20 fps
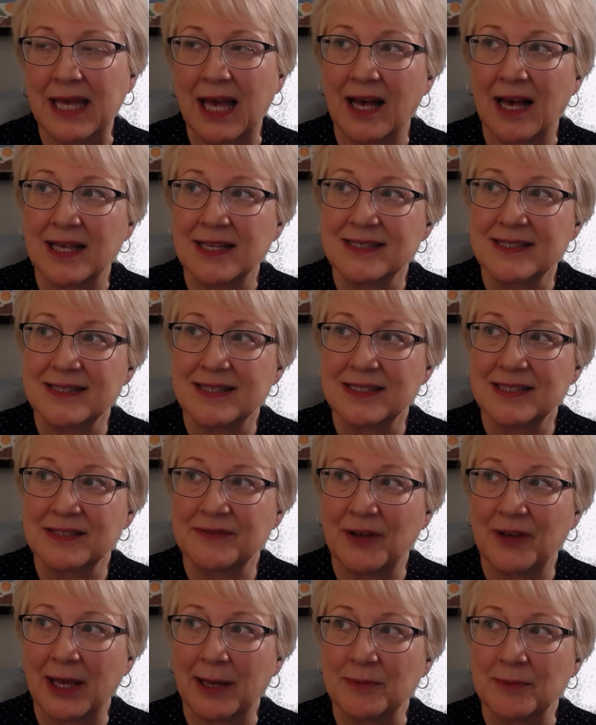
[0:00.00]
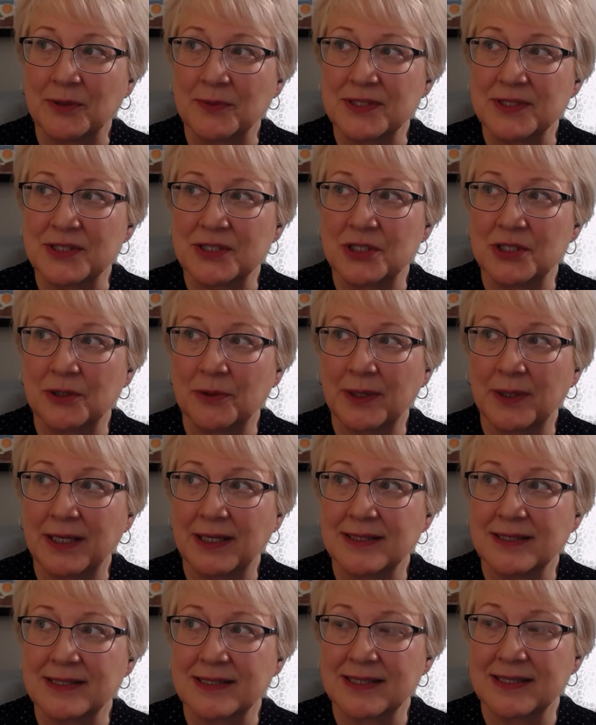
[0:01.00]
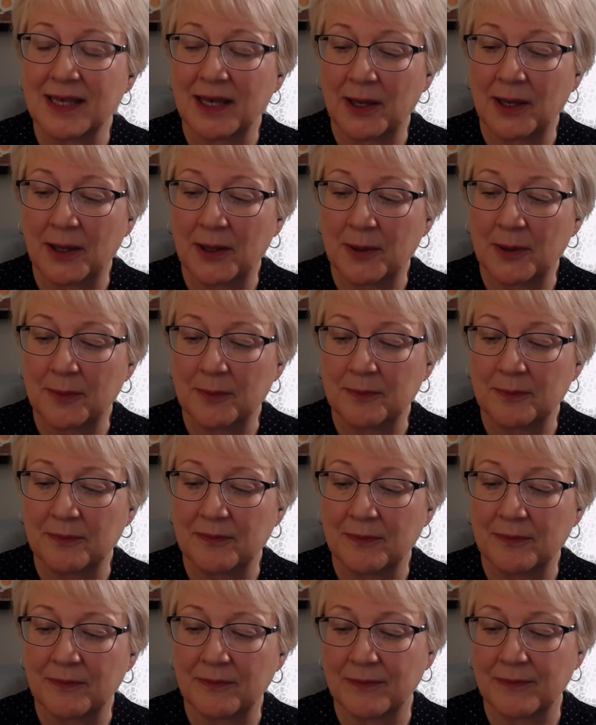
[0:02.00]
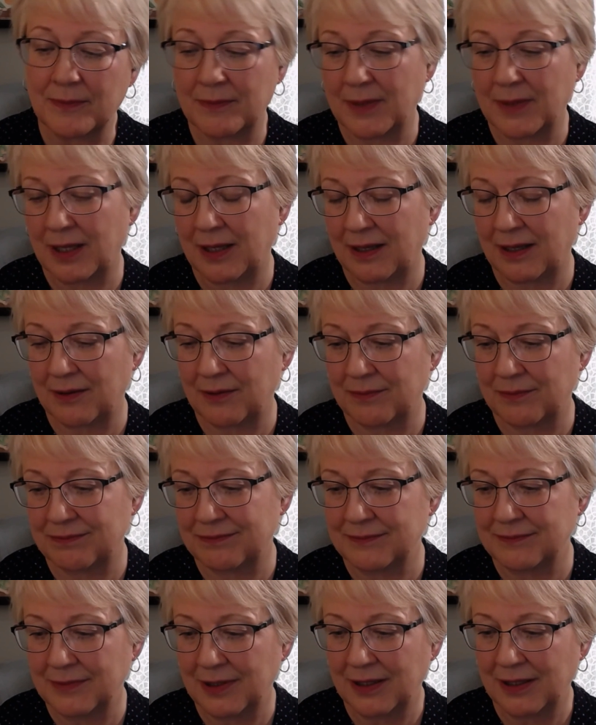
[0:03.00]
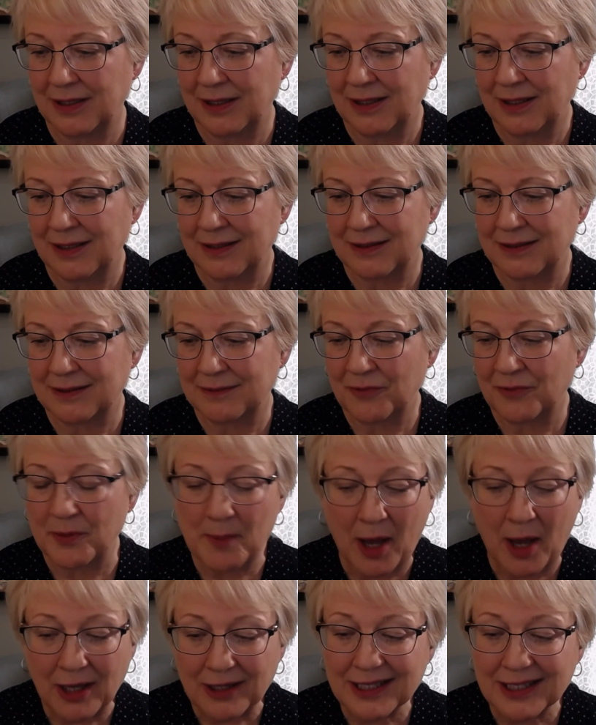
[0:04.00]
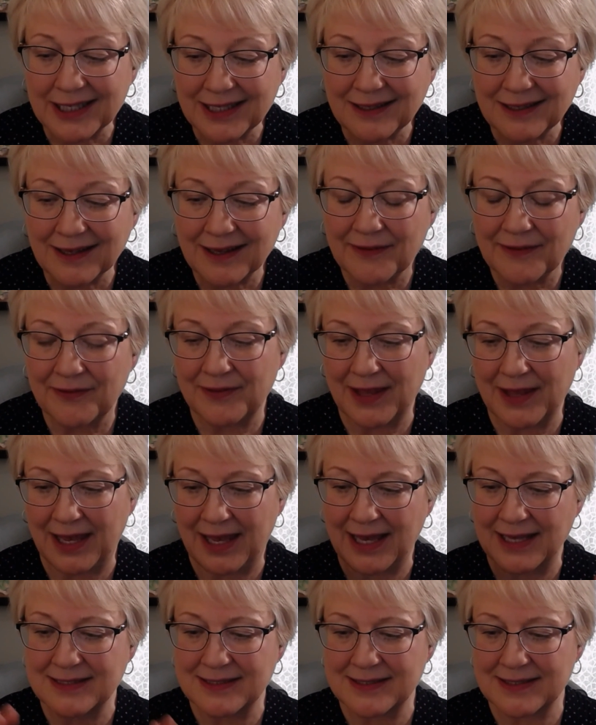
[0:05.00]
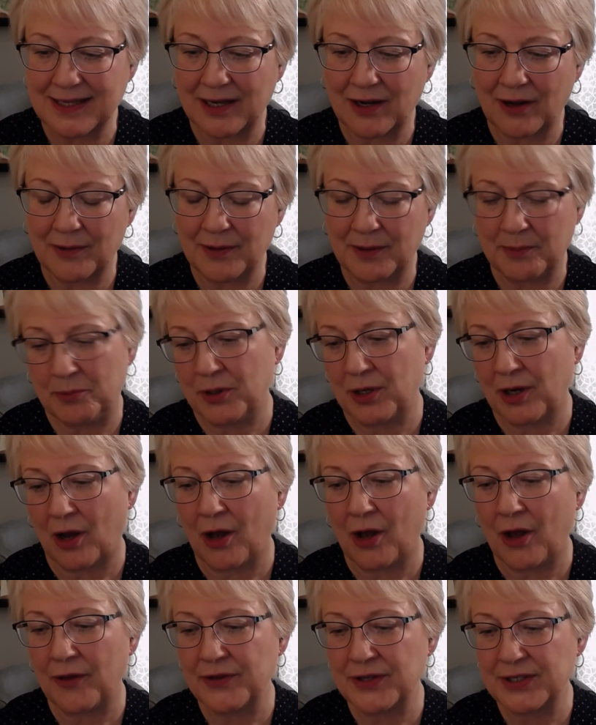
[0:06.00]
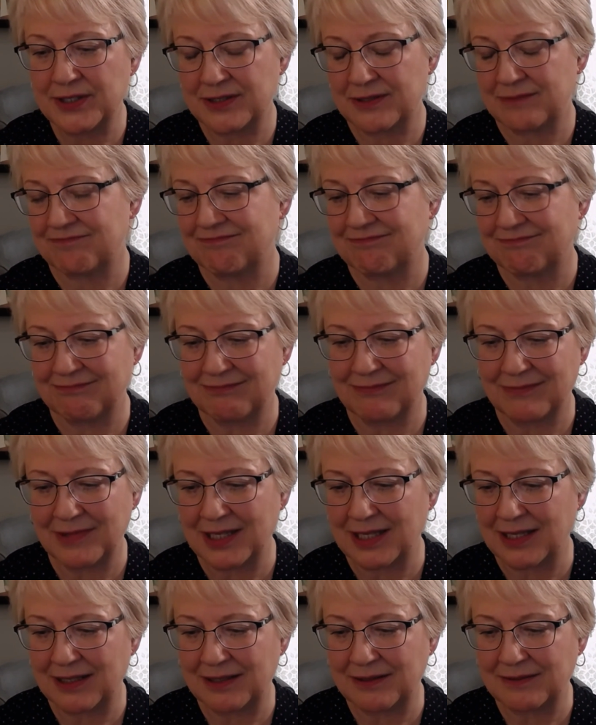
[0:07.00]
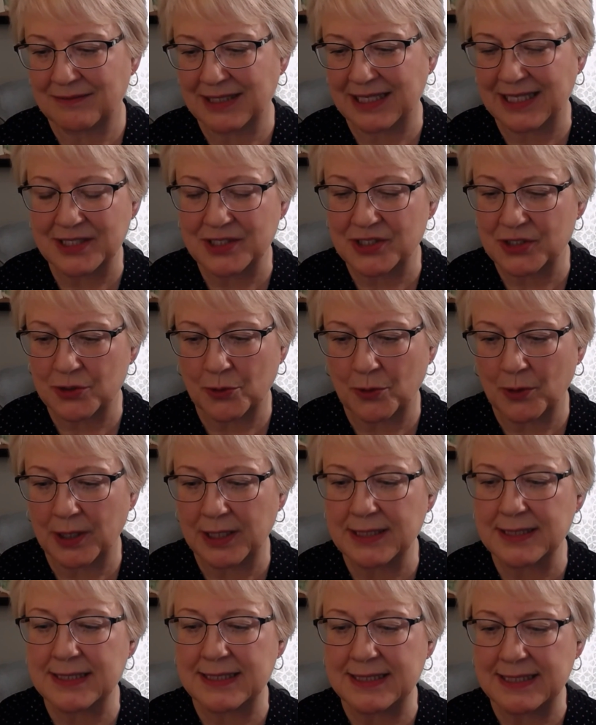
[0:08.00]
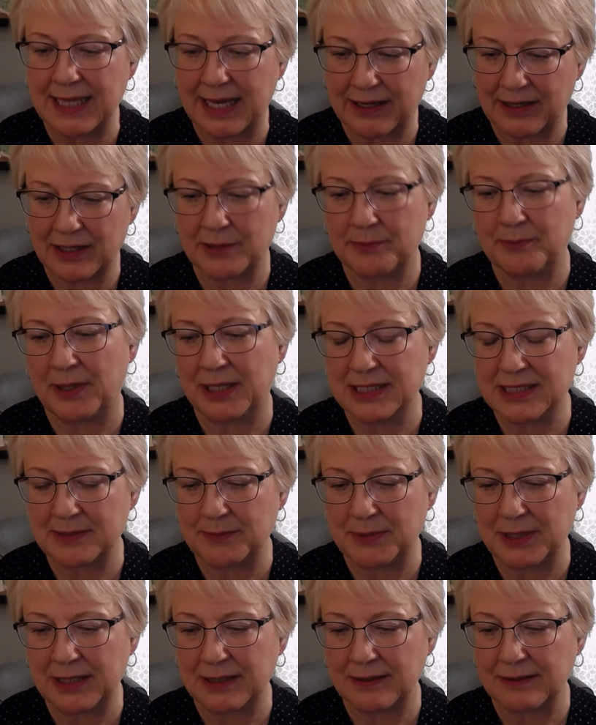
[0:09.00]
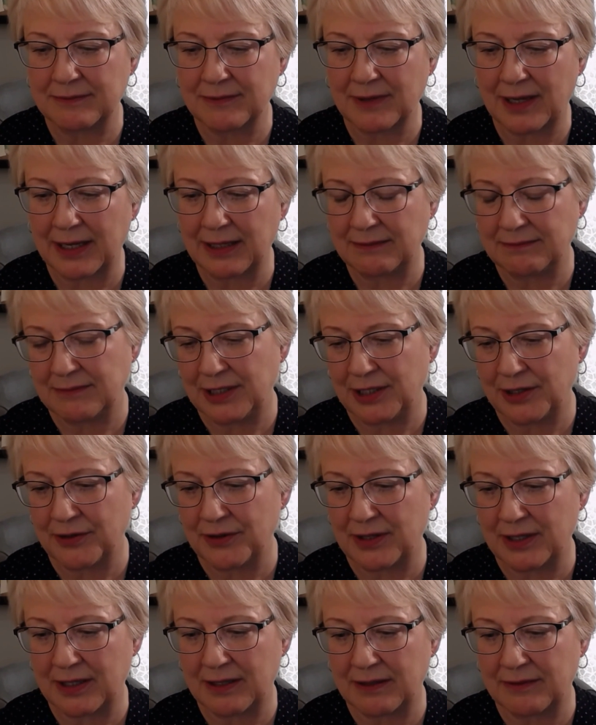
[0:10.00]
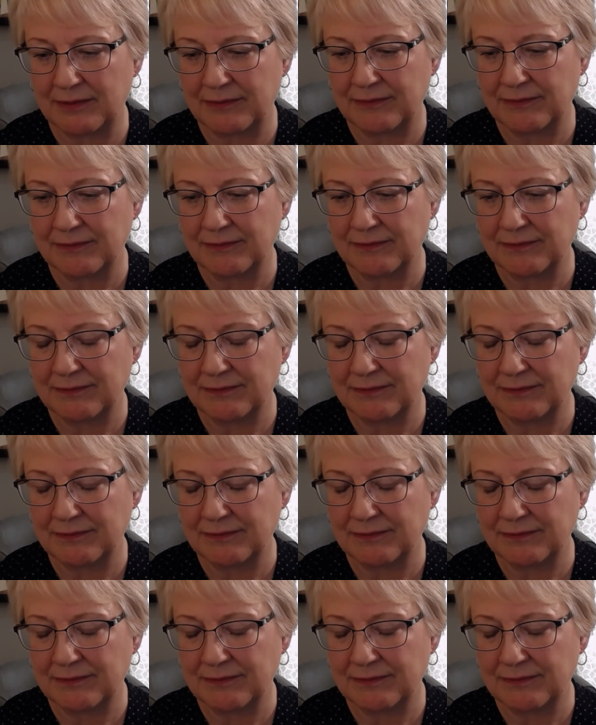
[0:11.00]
because this family was doing some uh, mm-hmm. remodeling, they had set they put all this, the kids' toys down in the basement, right near the